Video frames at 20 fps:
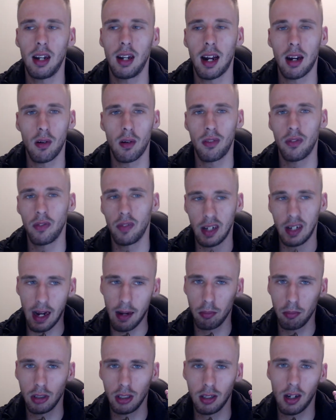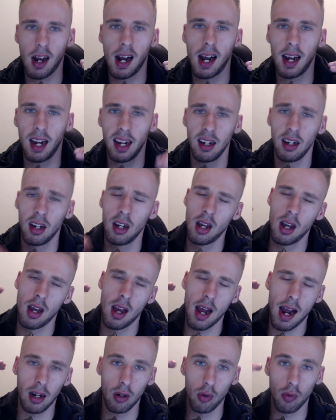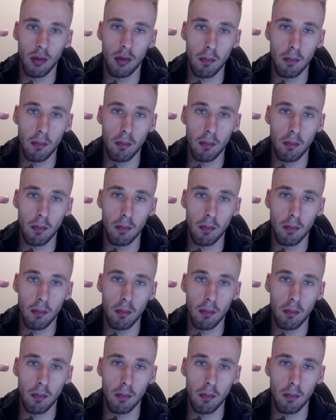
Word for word: I don't want the game too high, I don't want